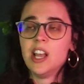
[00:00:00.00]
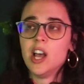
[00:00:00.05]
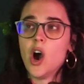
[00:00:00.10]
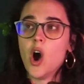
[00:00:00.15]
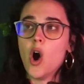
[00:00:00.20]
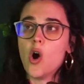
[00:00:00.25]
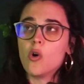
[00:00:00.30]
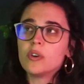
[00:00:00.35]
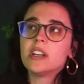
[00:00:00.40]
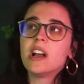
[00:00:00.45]

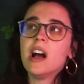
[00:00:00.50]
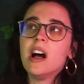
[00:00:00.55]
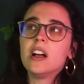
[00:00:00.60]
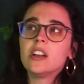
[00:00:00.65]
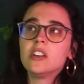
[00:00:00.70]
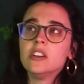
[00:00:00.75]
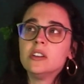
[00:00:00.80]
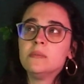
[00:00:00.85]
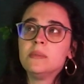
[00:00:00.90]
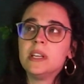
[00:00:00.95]

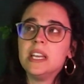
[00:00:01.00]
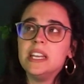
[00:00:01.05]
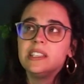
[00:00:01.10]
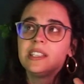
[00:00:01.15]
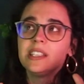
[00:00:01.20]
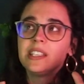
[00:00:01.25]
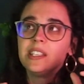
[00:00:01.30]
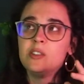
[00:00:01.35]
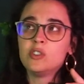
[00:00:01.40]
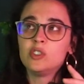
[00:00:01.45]
Orichalchum
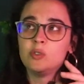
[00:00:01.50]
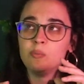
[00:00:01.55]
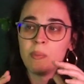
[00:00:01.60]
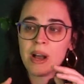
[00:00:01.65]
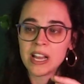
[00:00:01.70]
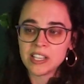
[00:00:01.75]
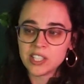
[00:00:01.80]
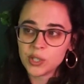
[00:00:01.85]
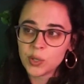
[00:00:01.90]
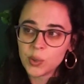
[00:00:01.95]
is not
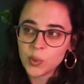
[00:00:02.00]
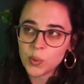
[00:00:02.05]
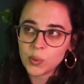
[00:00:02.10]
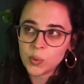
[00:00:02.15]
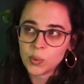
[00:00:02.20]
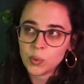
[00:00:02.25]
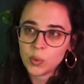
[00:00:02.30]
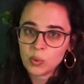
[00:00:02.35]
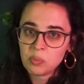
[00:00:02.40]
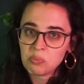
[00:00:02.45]

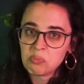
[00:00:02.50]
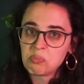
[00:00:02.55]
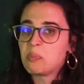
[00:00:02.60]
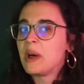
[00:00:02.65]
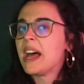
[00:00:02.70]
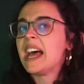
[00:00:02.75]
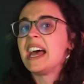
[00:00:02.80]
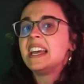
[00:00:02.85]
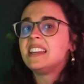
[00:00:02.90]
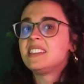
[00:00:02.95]
magical
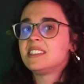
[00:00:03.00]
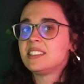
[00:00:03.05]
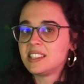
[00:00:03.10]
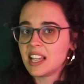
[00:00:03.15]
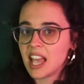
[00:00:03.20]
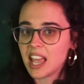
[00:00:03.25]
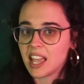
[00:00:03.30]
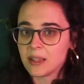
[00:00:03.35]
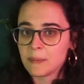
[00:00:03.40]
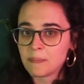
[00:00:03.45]
per
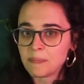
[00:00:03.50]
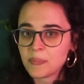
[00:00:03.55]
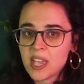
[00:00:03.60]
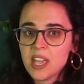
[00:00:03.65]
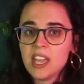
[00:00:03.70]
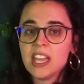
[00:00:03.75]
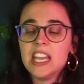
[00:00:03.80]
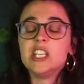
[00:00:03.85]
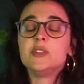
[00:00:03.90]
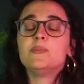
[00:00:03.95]
se.
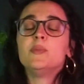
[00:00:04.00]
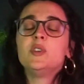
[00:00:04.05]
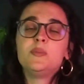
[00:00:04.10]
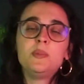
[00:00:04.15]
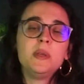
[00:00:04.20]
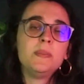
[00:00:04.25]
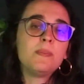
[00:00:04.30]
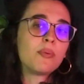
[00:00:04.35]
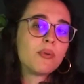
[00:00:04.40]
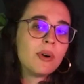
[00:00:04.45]
It must
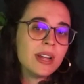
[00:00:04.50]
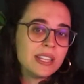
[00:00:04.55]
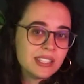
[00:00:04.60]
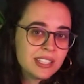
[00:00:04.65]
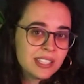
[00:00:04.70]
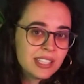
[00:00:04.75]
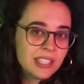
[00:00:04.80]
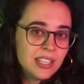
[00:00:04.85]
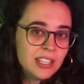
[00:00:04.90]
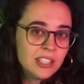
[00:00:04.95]
be
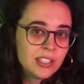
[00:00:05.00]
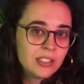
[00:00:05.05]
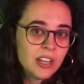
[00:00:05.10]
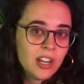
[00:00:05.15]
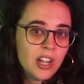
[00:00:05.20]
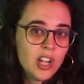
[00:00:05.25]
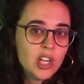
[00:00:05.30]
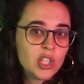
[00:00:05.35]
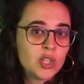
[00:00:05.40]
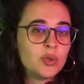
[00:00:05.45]
present
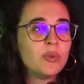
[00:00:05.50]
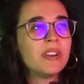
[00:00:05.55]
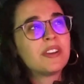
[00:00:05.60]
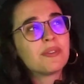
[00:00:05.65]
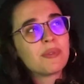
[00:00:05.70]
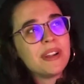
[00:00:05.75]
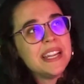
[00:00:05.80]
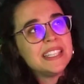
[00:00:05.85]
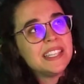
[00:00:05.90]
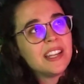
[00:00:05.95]
to a
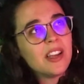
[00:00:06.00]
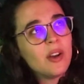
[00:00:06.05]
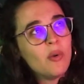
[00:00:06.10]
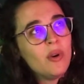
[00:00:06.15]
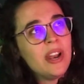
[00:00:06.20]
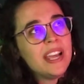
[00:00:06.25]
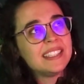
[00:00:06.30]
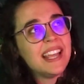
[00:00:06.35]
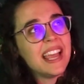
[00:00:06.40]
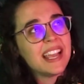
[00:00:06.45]
greater or
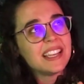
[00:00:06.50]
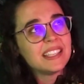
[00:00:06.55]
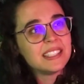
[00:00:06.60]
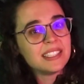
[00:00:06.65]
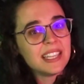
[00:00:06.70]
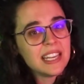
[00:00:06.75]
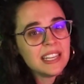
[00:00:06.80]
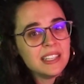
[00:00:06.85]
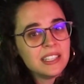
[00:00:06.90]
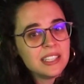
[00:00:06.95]
lesser
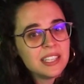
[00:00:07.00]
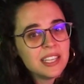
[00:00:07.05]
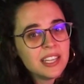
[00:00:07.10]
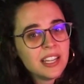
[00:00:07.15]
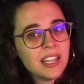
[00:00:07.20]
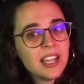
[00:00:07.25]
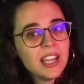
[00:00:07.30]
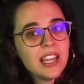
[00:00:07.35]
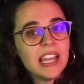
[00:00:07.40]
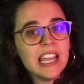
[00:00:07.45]
extent
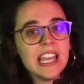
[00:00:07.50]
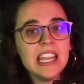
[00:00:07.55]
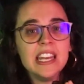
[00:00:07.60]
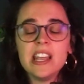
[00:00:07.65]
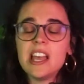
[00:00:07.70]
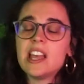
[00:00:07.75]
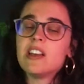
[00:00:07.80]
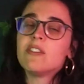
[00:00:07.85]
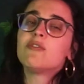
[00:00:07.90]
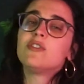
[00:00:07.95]
in
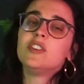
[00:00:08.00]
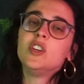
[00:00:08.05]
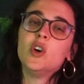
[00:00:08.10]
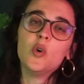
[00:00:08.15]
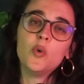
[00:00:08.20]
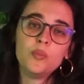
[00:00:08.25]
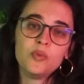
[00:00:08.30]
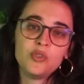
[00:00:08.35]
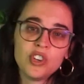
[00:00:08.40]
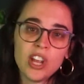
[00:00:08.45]
every
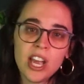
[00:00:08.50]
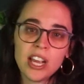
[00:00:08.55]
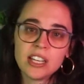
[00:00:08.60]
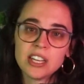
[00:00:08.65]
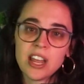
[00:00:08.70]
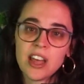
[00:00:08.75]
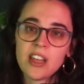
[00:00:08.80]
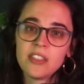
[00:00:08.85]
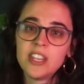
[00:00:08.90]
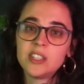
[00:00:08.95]
object
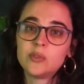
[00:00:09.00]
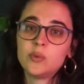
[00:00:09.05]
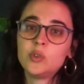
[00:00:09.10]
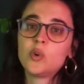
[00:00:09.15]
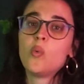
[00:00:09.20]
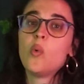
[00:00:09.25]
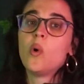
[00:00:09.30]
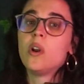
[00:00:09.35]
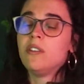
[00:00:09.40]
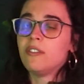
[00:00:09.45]
that would
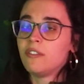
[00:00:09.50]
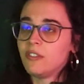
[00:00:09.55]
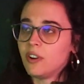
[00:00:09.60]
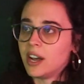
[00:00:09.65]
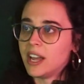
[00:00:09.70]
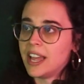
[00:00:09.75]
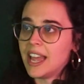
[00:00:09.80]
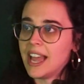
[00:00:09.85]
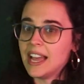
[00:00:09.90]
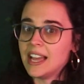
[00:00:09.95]

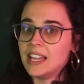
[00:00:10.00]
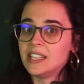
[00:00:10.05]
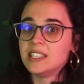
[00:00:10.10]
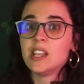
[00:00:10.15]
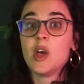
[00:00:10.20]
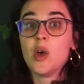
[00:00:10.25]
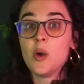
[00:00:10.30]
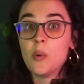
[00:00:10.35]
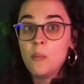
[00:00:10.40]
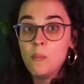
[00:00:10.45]
qualify as
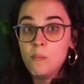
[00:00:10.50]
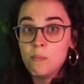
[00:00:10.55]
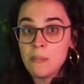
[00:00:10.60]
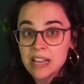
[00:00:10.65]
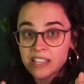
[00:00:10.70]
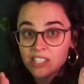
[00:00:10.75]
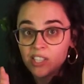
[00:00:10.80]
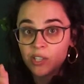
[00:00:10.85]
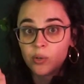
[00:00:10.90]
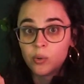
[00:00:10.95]

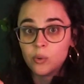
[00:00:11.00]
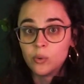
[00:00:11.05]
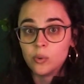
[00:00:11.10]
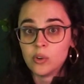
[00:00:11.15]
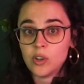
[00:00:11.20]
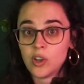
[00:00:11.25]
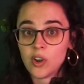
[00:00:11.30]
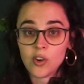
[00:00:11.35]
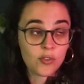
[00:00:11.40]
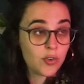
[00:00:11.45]
magical,
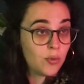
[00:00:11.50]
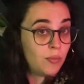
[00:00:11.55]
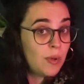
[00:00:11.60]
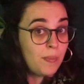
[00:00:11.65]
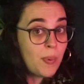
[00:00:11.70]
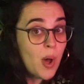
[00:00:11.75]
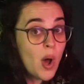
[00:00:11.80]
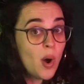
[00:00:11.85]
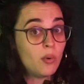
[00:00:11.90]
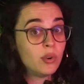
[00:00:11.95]
from a
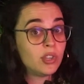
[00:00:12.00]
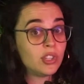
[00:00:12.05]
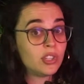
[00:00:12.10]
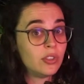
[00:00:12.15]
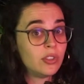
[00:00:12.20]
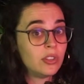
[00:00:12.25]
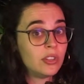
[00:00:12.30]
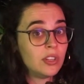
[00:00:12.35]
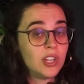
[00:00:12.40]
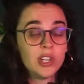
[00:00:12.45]

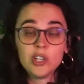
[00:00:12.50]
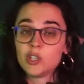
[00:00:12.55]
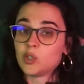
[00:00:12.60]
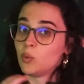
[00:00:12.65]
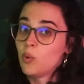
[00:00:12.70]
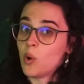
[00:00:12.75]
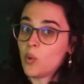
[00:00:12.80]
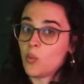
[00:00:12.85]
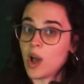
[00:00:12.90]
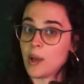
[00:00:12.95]
potion to
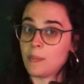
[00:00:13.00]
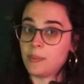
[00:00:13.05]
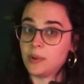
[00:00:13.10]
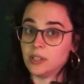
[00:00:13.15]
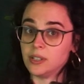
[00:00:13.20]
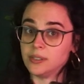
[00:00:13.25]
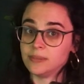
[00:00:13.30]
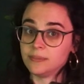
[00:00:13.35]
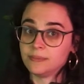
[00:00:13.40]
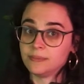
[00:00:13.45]
a weapon.